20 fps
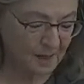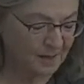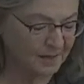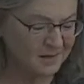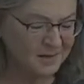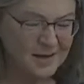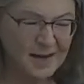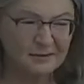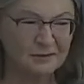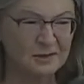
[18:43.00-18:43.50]

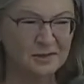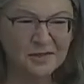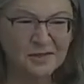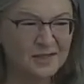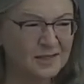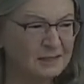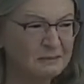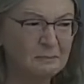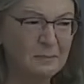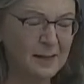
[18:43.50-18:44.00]
I'd never
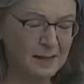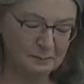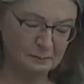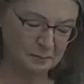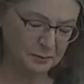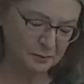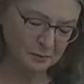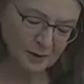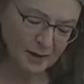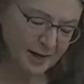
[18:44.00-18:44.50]
seen
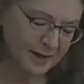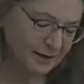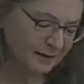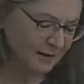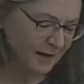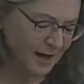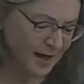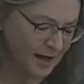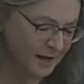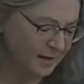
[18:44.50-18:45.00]
bamboo
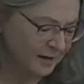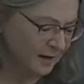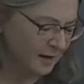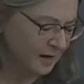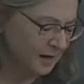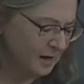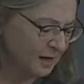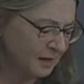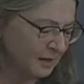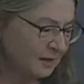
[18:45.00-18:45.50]
like that,
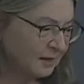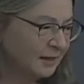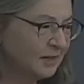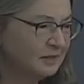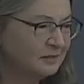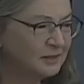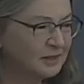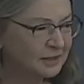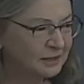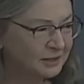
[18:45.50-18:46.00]

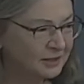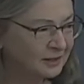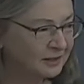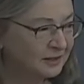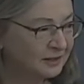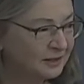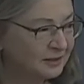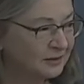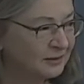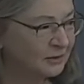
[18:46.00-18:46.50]

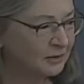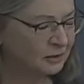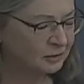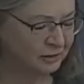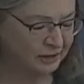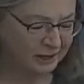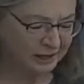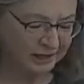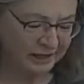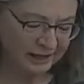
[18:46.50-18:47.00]
living,
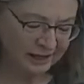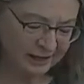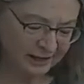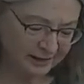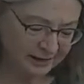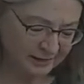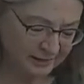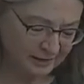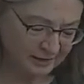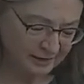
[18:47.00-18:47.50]
green.
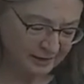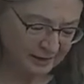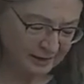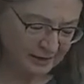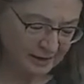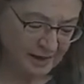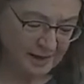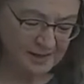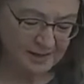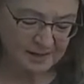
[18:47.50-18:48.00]

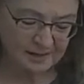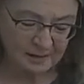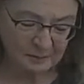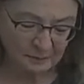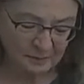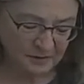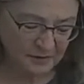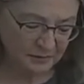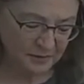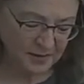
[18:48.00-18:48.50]
I
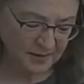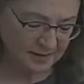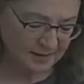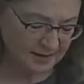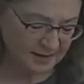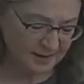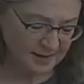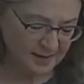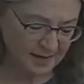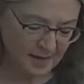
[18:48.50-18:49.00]
slipped between
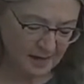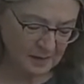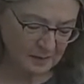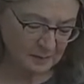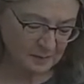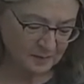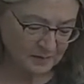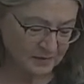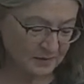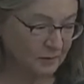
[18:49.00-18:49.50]
the
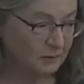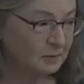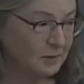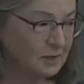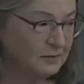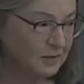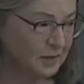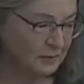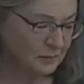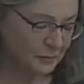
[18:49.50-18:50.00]
stems,
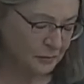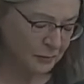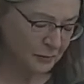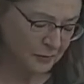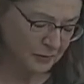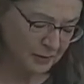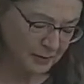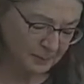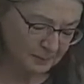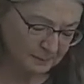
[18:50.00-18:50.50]
weaving
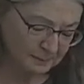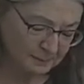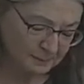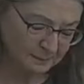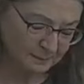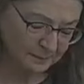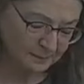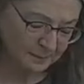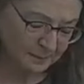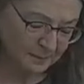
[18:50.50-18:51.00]
through them.
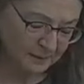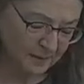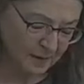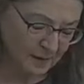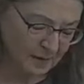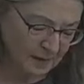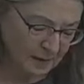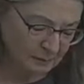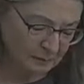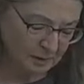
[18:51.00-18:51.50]

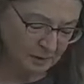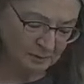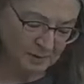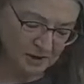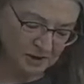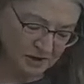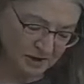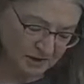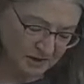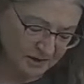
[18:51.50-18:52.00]

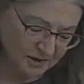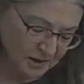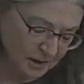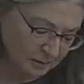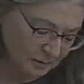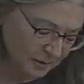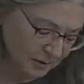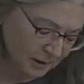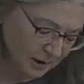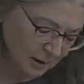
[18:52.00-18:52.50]
Permission
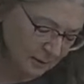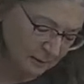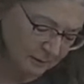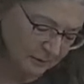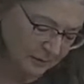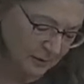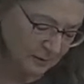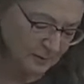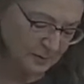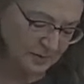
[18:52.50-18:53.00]
seemed to
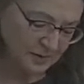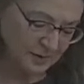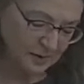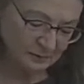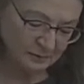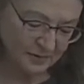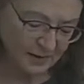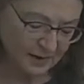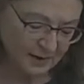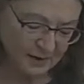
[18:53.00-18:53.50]
come from
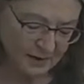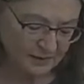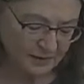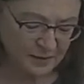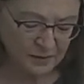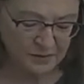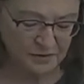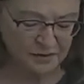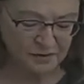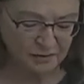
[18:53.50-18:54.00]
something in
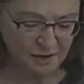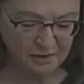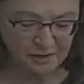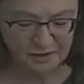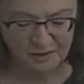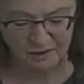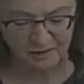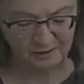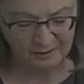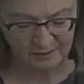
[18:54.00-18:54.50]
their
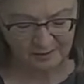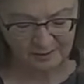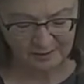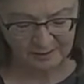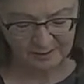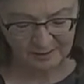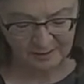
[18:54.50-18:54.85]
structure